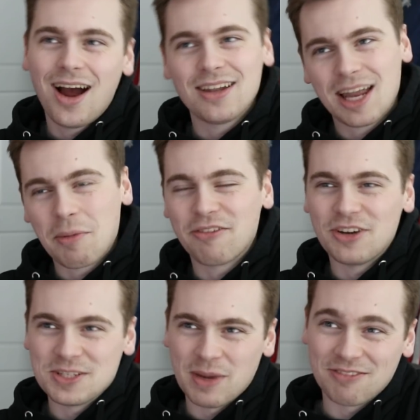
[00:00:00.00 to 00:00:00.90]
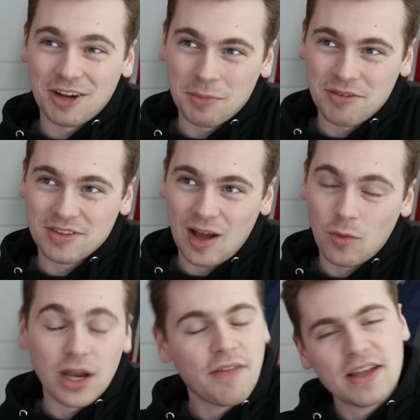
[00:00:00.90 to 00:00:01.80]
A lot of my friends make fun of me for that
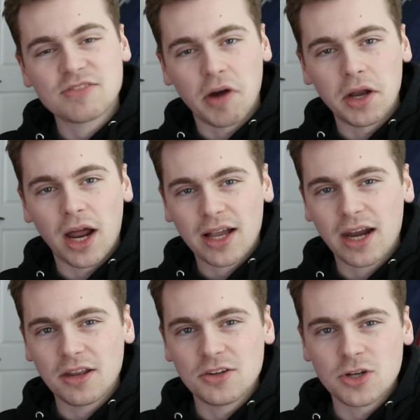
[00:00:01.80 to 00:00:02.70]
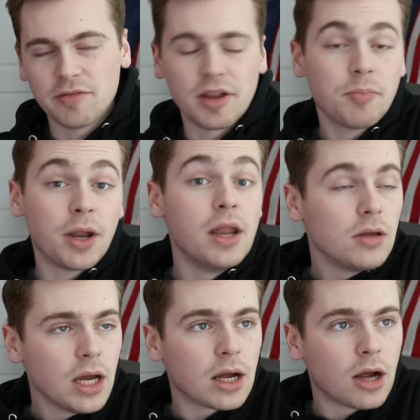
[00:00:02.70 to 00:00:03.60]
one, and that's fine, I kind of deserved it. But
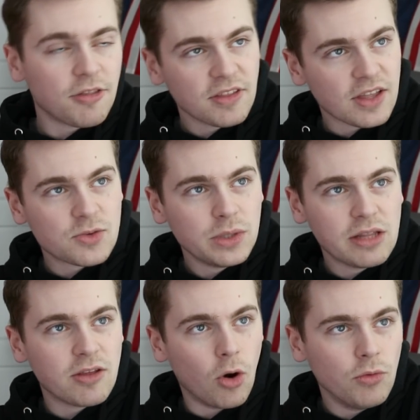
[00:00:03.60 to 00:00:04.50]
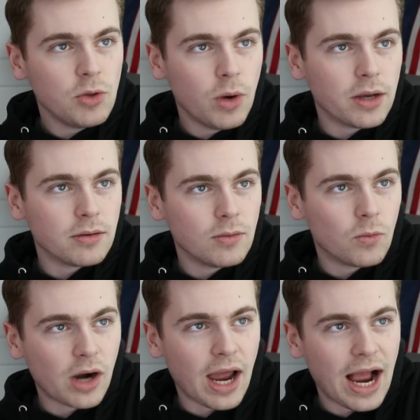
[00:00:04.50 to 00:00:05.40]
yeah, I think that's really the only one
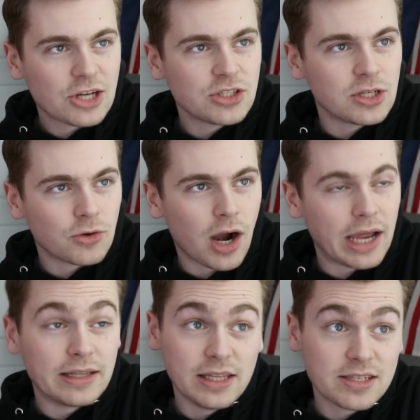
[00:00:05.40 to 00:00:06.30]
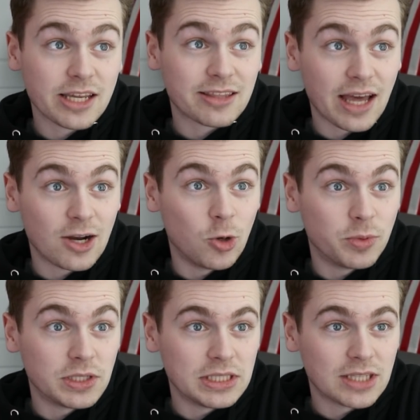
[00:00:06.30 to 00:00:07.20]
where I actually cry, at least like that
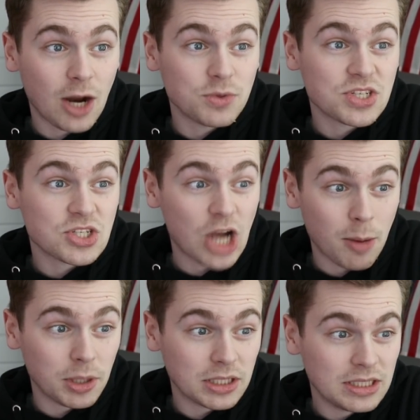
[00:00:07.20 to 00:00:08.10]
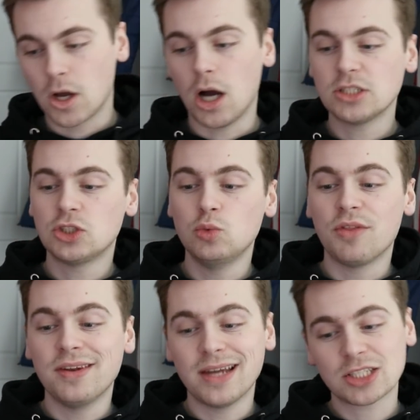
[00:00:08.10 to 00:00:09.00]
openly. I was sobbing. On to
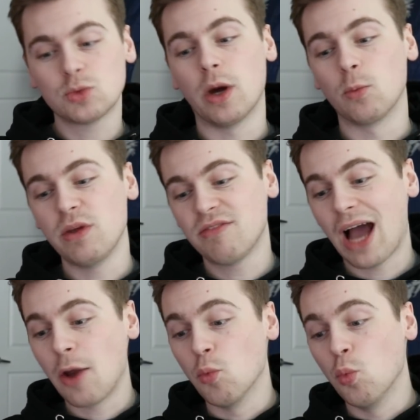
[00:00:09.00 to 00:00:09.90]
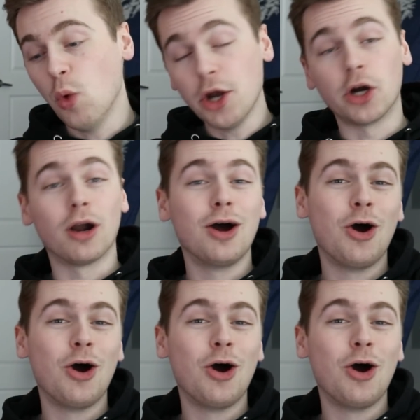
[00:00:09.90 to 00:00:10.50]
the next one, we've got Winner,